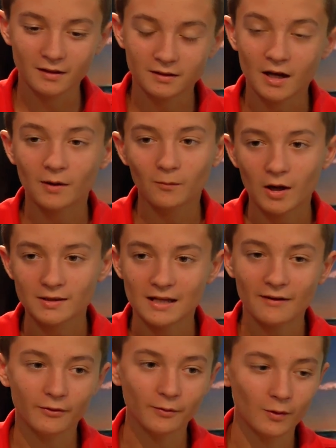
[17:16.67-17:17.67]
God wants
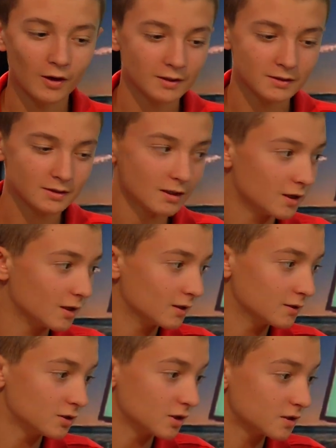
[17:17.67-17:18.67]
everyone
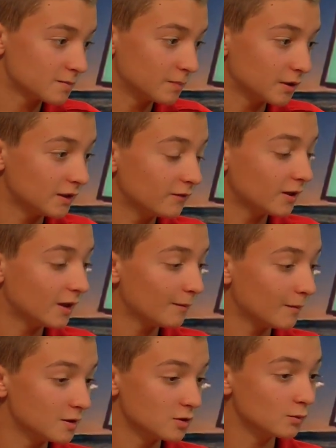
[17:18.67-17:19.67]
to just believe in
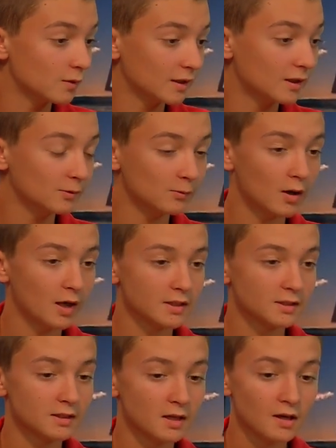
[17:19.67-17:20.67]
Him and do what He
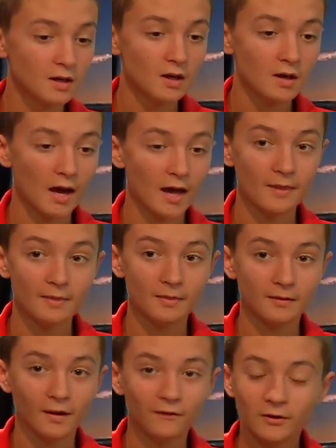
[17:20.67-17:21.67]
wants.
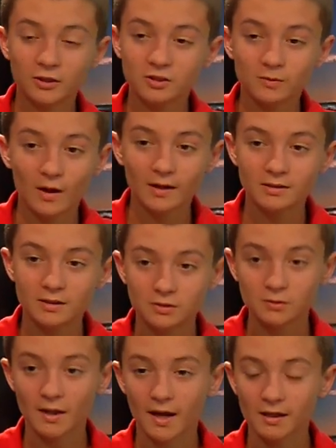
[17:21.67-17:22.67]
And if He just wanted to
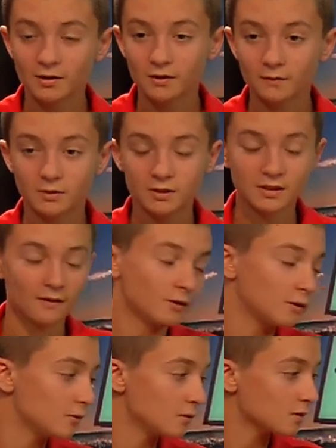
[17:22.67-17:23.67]
do that, He could have just
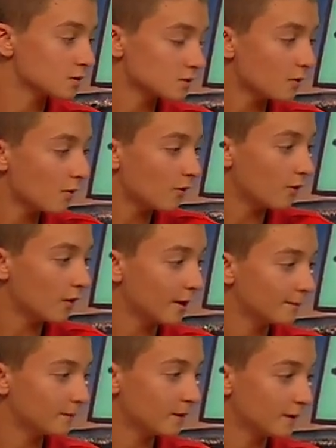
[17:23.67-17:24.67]
given you your soul
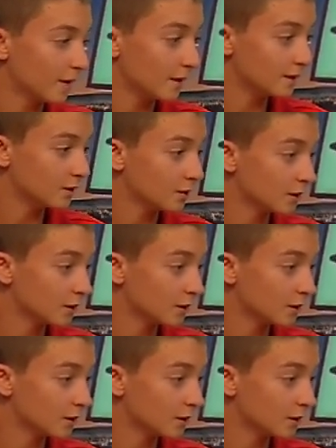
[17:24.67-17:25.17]
and been like, you're